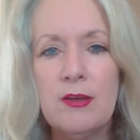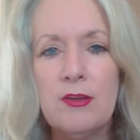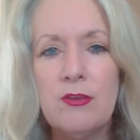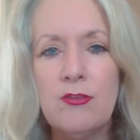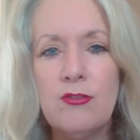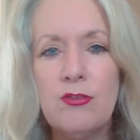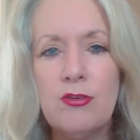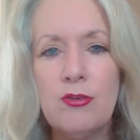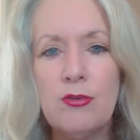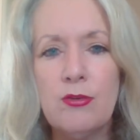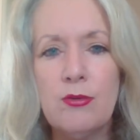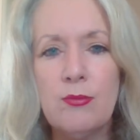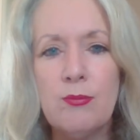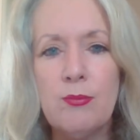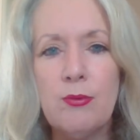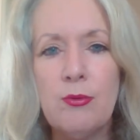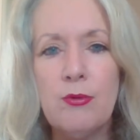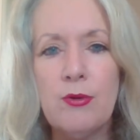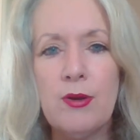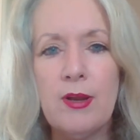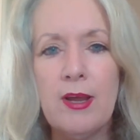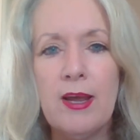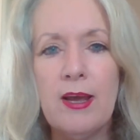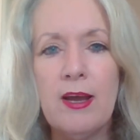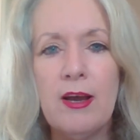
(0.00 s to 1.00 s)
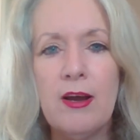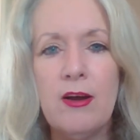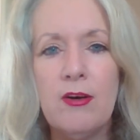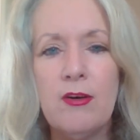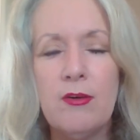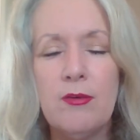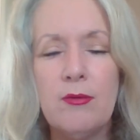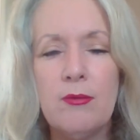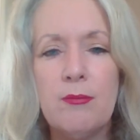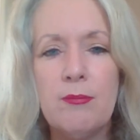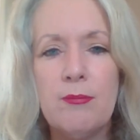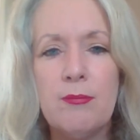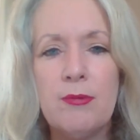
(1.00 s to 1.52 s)
to put
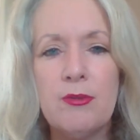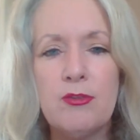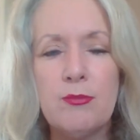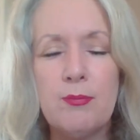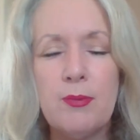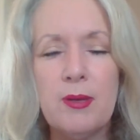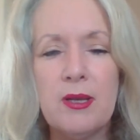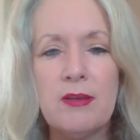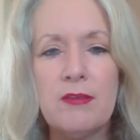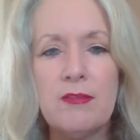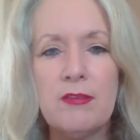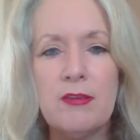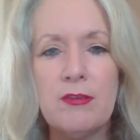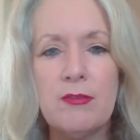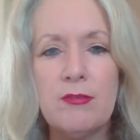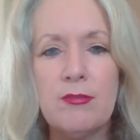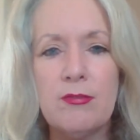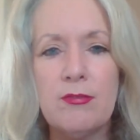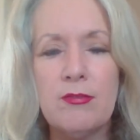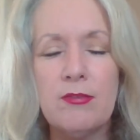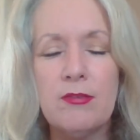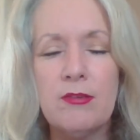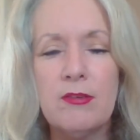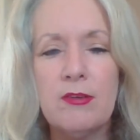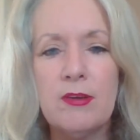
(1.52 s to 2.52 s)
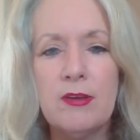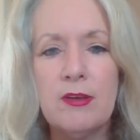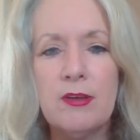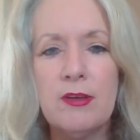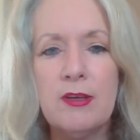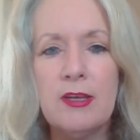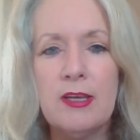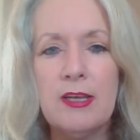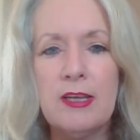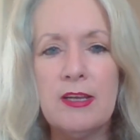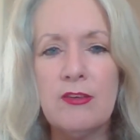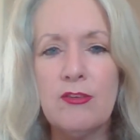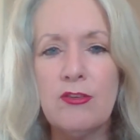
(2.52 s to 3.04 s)
our perspective
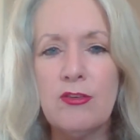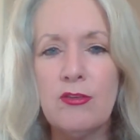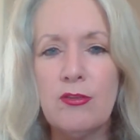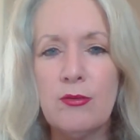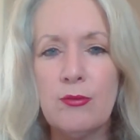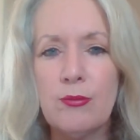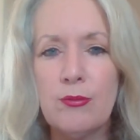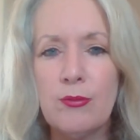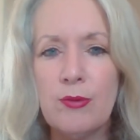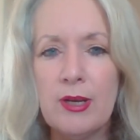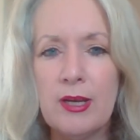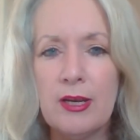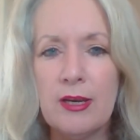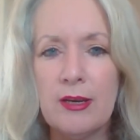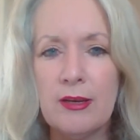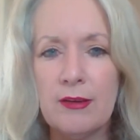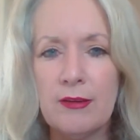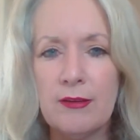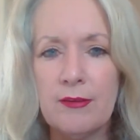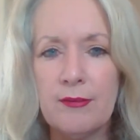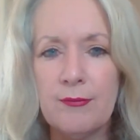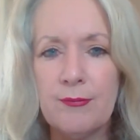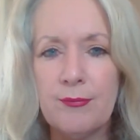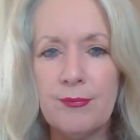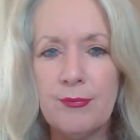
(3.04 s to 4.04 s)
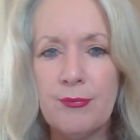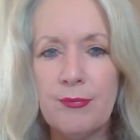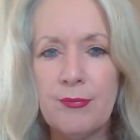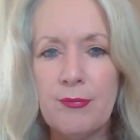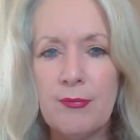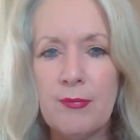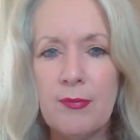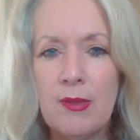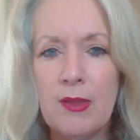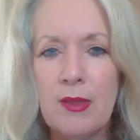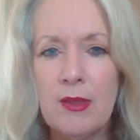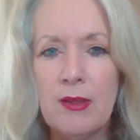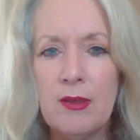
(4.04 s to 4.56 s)
into the ring.
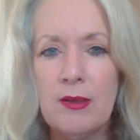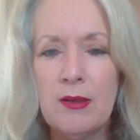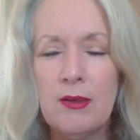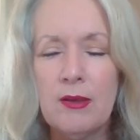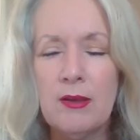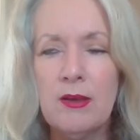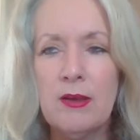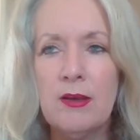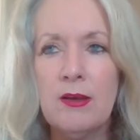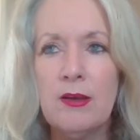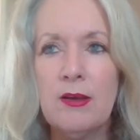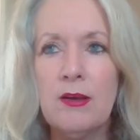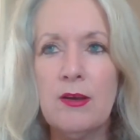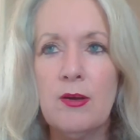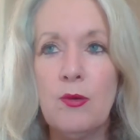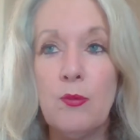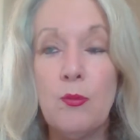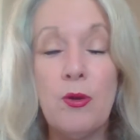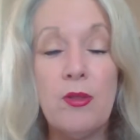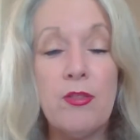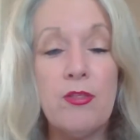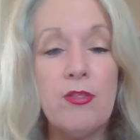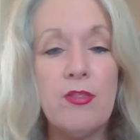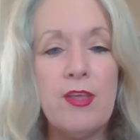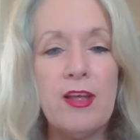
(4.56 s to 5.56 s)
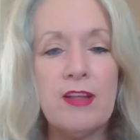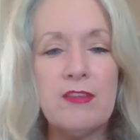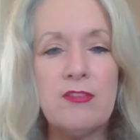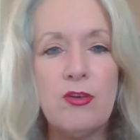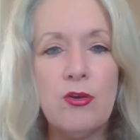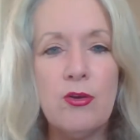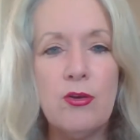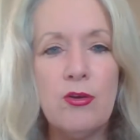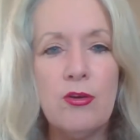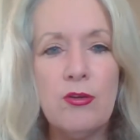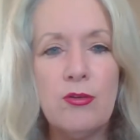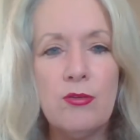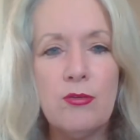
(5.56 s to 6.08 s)
Whether that's
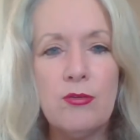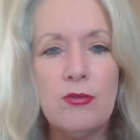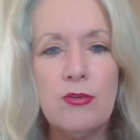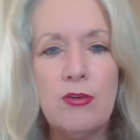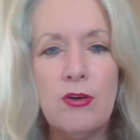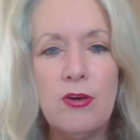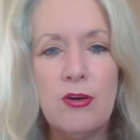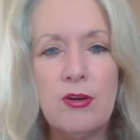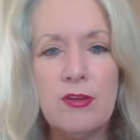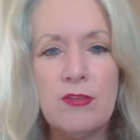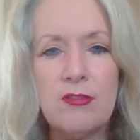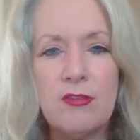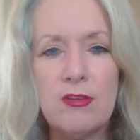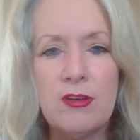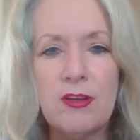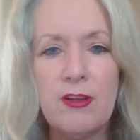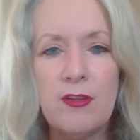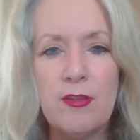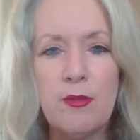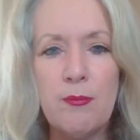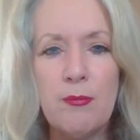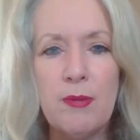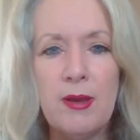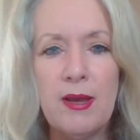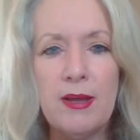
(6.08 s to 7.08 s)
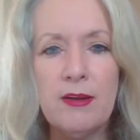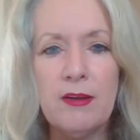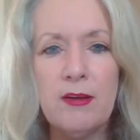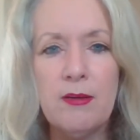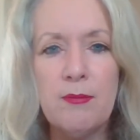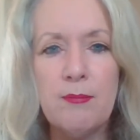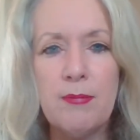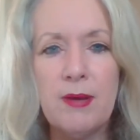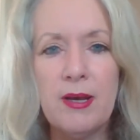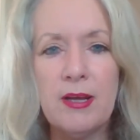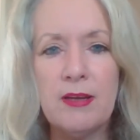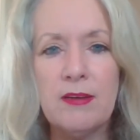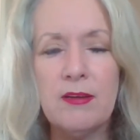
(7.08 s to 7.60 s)
heard or not is another matter,
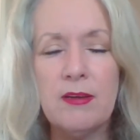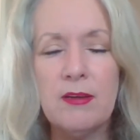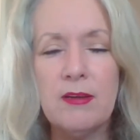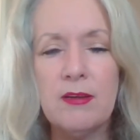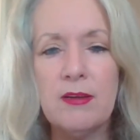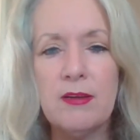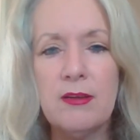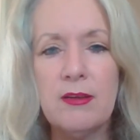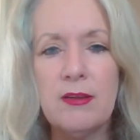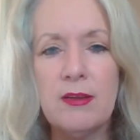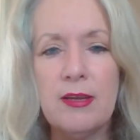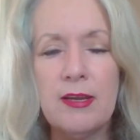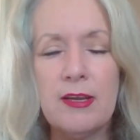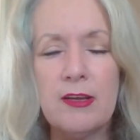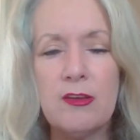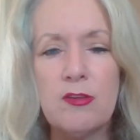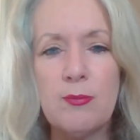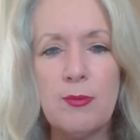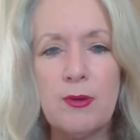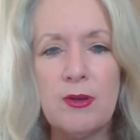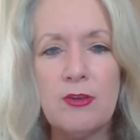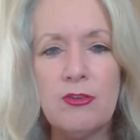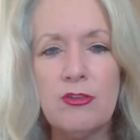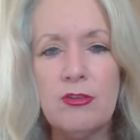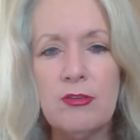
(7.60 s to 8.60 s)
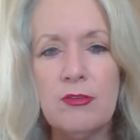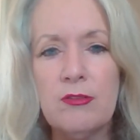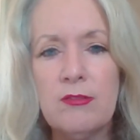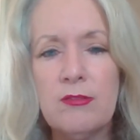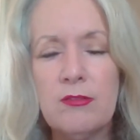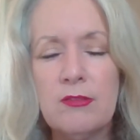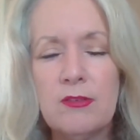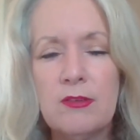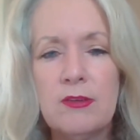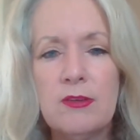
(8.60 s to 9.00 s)
but expression